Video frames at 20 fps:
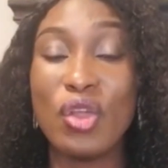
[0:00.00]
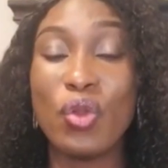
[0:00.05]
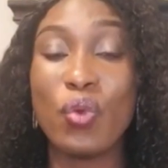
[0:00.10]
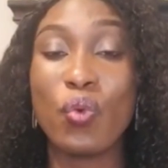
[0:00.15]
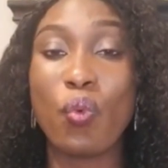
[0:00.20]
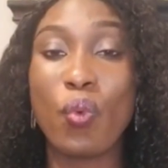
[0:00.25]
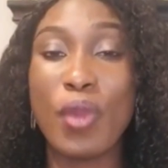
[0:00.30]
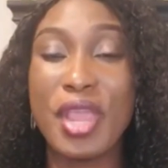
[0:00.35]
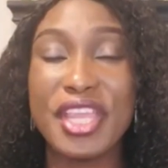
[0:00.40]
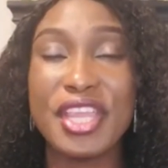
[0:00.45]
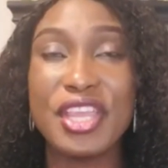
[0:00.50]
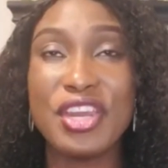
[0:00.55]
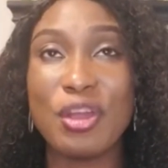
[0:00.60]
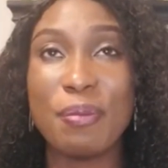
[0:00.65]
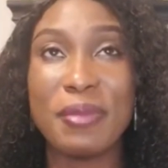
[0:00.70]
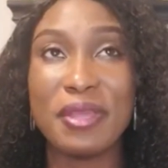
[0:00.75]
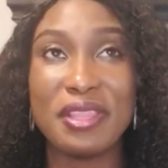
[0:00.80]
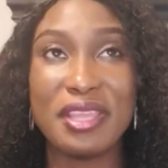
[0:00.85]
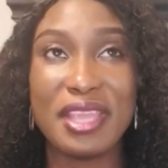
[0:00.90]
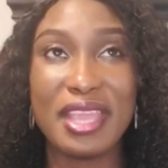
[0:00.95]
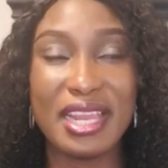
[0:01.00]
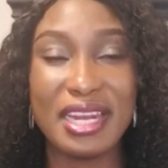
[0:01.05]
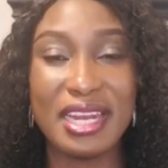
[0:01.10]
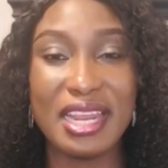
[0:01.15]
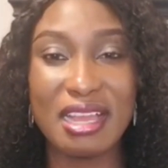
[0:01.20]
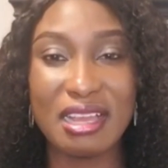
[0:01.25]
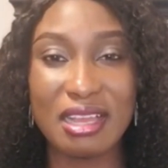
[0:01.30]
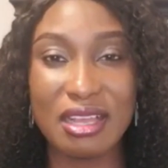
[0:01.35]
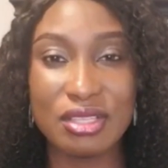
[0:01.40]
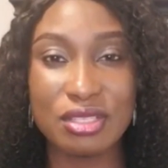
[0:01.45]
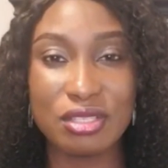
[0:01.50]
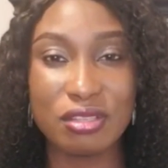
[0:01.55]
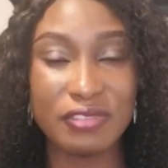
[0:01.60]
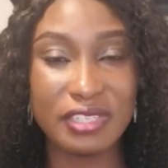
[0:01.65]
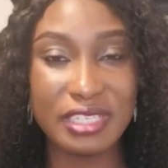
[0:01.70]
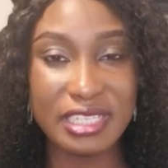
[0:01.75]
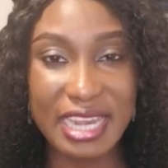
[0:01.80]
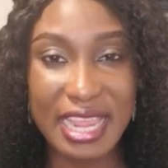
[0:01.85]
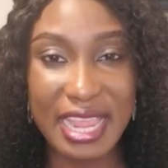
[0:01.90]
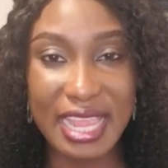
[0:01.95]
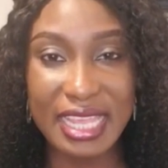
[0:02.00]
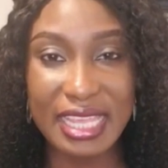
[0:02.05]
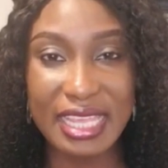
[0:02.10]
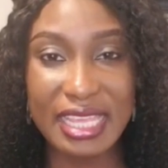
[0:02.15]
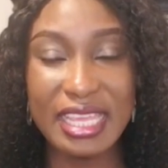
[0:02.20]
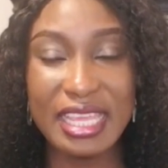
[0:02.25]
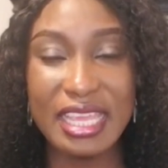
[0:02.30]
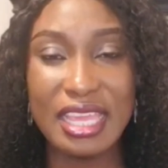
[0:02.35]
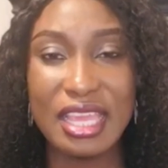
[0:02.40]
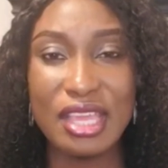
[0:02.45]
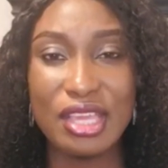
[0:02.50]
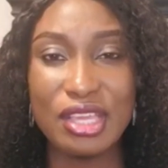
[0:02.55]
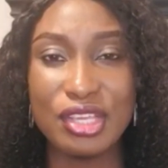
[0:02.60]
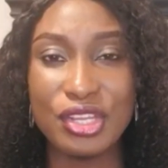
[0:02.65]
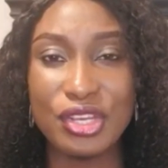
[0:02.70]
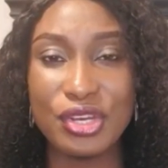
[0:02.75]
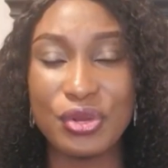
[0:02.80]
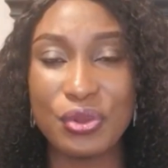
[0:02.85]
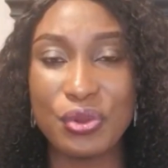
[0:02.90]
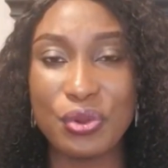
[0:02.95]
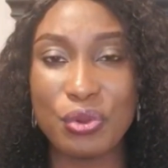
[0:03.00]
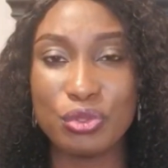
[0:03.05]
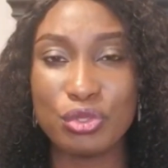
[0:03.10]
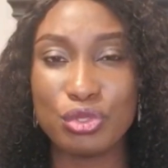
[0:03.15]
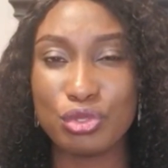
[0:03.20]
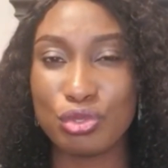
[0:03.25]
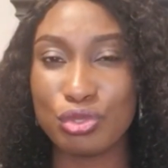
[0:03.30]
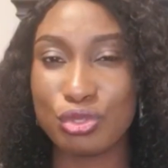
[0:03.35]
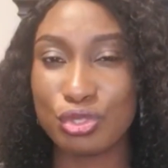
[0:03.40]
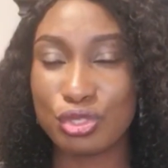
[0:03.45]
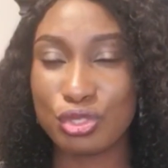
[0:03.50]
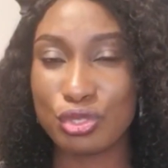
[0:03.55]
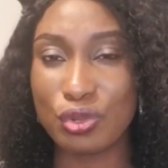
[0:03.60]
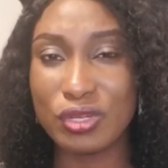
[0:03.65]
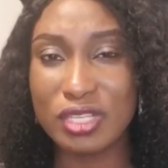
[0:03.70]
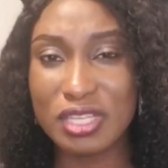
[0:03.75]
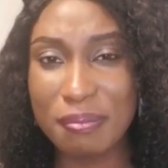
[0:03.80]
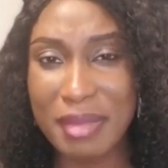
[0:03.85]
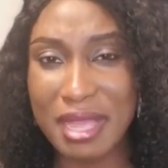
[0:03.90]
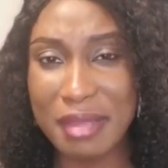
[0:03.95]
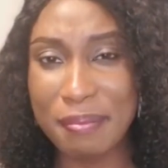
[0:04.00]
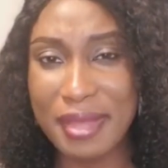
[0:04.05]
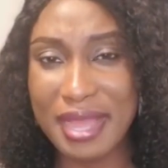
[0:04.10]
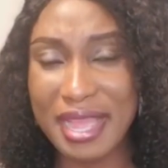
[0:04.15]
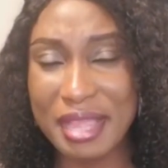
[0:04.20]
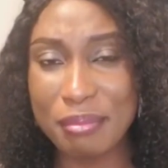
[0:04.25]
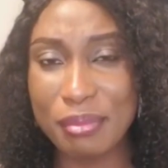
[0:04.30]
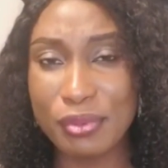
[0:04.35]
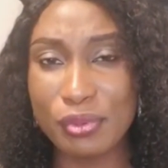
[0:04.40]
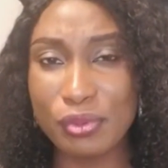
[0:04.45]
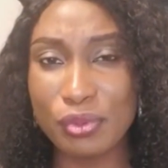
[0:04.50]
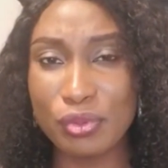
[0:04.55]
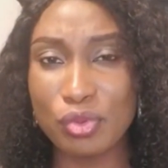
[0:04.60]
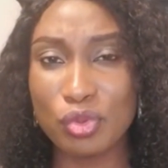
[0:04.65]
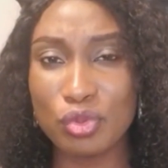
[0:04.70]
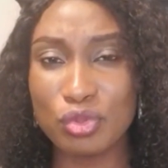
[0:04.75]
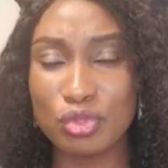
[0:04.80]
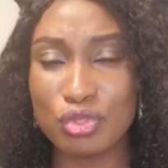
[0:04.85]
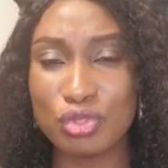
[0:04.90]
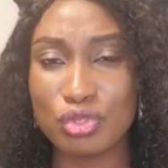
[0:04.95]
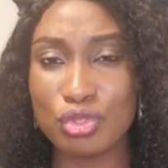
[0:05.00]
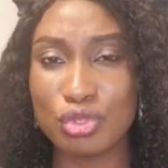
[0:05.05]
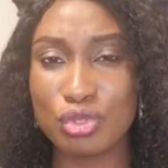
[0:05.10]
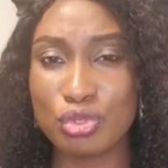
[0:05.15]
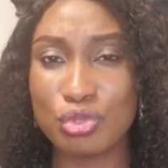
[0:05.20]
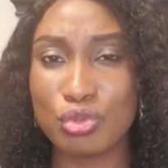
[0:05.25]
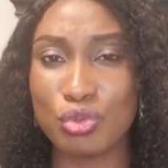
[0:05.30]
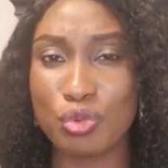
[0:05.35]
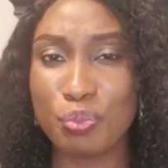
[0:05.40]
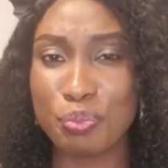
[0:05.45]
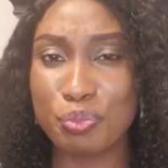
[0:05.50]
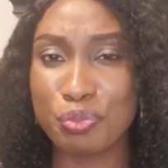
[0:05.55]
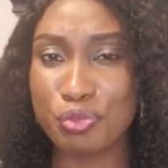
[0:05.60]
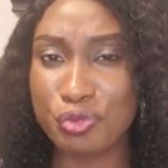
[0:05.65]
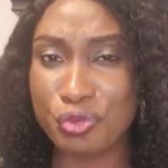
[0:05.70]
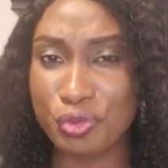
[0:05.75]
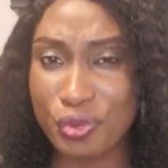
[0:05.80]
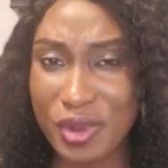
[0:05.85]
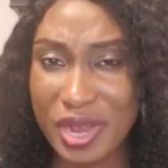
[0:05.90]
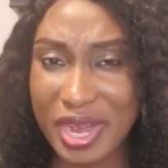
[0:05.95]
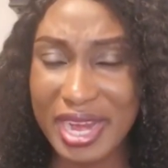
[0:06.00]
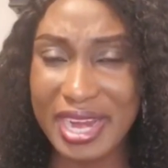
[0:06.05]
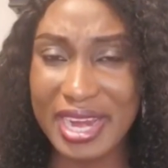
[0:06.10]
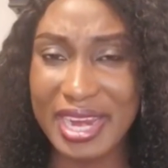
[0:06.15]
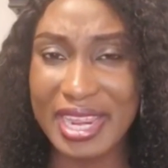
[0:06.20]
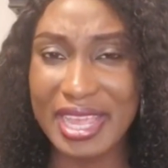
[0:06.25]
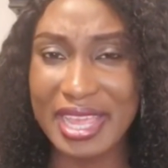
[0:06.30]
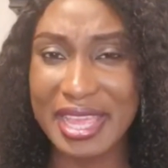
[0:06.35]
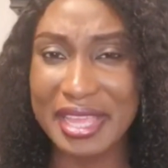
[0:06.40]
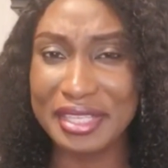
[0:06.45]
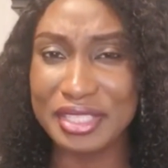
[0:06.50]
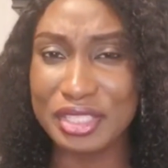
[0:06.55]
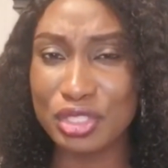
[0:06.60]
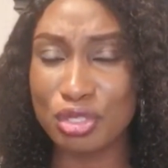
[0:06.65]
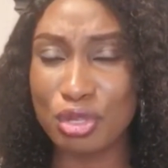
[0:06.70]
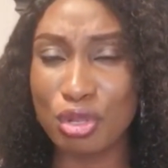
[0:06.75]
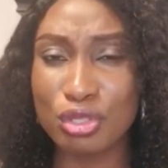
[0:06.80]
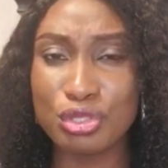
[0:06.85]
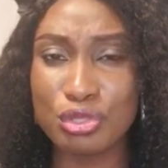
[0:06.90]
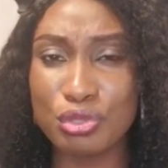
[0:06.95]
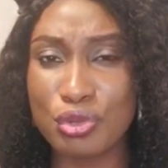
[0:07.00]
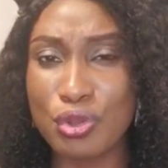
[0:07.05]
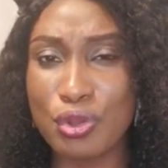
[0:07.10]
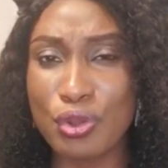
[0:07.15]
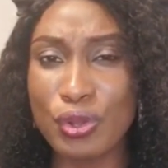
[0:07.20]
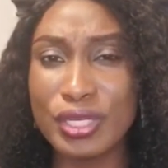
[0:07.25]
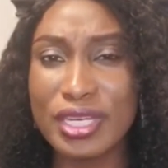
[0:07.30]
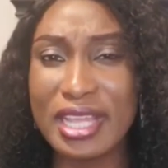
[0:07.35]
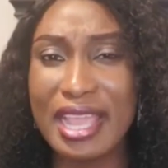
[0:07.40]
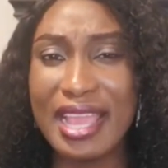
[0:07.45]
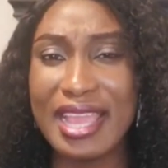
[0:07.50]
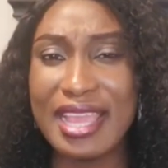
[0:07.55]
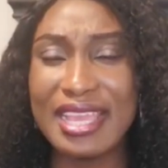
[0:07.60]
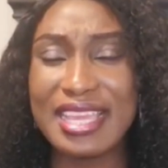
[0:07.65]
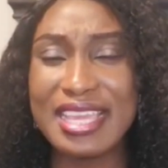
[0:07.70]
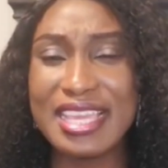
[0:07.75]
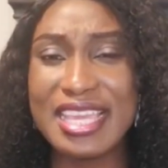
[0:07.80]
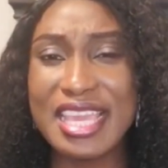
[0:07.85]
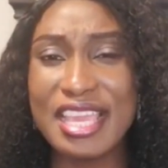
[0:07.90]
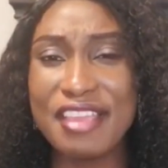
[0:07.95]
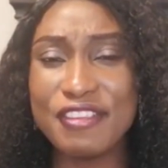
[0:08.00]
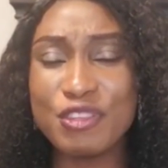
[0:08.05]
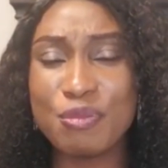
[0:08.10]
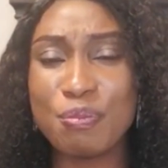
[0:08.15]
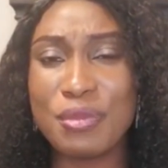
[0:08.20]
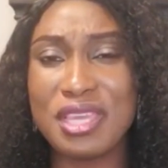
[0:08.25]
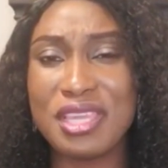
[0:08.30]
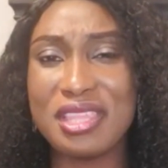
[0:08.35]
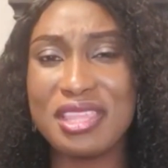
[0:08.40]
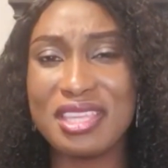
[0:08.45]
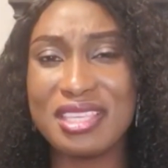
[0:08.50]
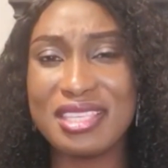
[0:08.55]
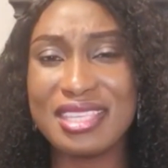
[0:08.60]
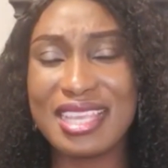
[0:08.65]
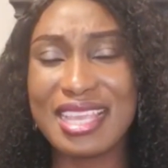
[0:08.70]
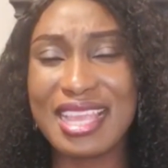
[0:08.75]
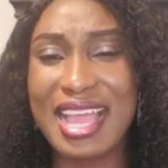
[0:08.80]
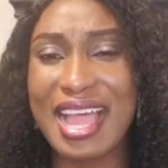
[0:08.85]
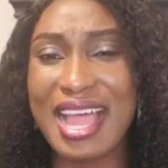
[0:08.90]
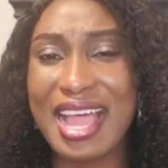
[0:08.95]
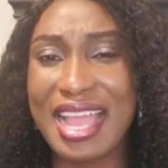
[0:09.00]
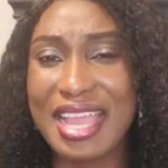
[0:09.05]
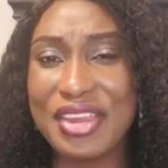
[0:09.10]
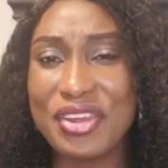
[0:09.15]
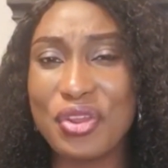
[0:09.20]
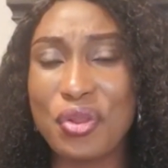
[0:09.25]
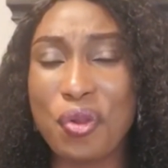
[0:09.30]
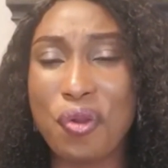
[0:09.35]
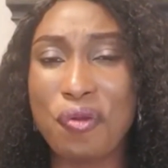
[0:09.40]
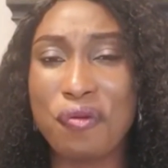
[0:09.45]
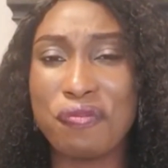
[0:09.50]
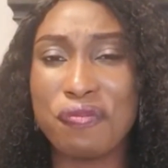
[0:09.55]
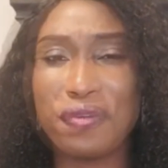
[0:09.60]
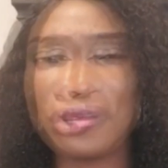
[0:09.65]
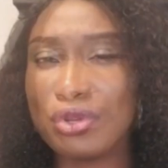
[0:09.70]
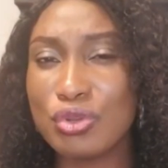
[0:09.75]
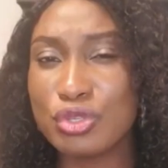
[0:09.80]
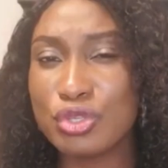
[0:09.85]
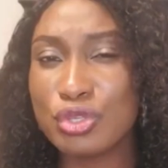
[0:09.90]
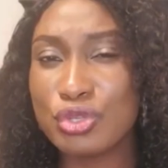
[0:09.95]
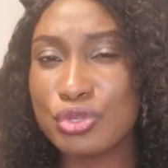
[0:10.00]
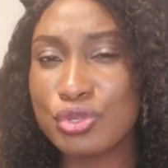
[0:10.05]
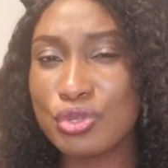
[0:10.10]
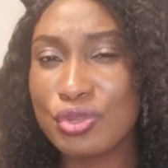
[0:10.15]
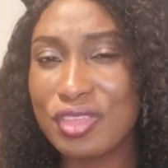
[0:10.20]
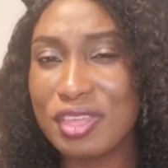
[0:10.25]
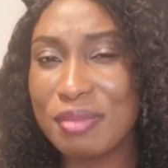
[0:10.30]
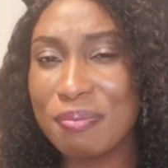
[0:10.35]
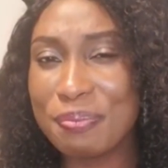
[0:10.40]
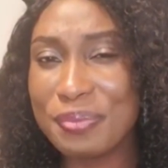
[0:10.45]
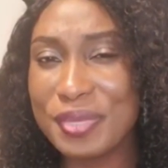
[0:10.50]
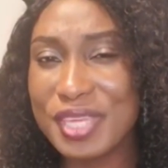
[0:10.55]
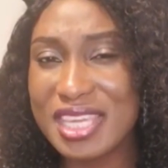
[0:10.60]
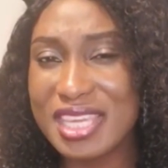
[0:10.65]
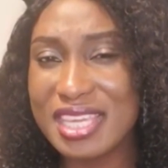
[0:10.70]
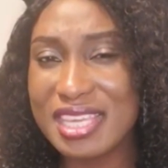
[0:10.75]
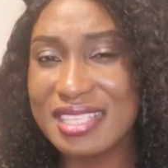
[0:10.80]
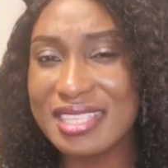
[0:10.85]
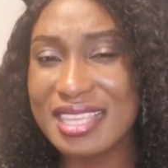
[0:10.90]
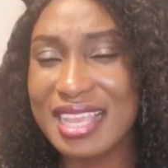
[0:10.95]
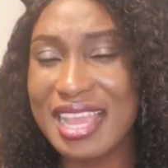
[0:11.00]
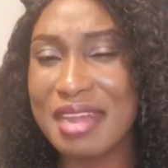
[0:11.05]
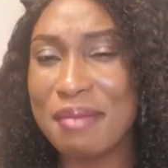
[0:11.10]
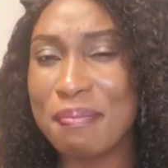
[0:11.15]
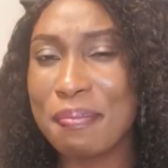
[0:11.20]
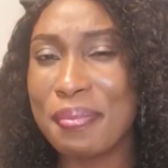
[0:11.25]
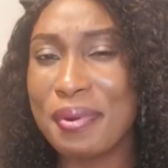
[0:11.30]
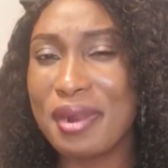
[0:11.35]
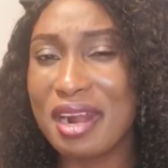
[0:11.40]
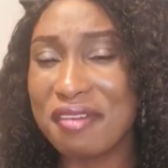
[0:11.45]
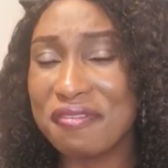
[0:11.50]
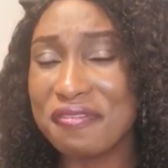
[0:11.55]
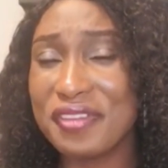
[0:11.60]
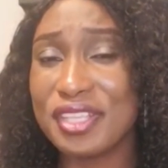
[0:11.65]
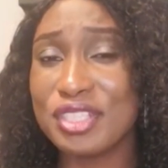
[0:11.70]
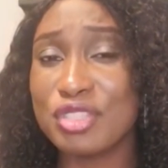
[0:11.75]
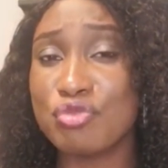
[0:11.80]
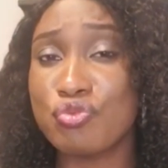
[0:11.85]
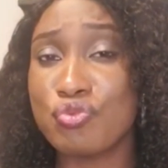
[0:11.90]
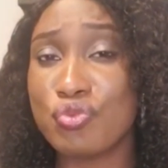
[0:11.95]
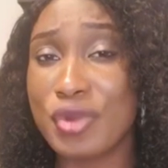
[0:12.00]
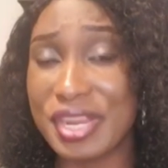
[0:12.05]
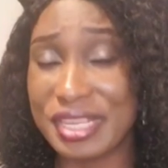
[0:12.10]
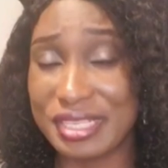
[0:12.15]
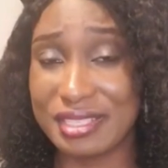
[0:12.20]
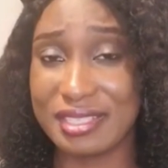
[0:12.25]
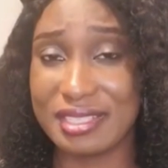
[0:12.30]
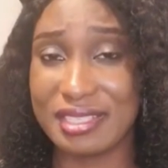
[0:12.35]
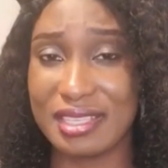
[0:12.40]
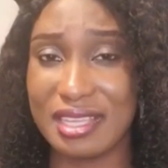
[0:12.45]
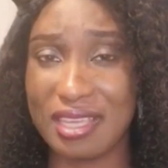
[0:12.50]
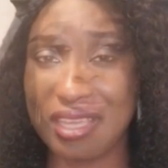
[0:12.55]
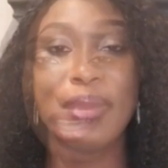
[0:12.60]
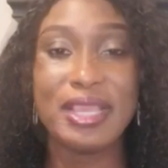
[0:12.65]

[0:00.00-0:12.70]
Waking up at the early hours of the day, you know, to study my Bible, to pray and talk to God gives me this kind of, you know, soothing peace and perfect rest.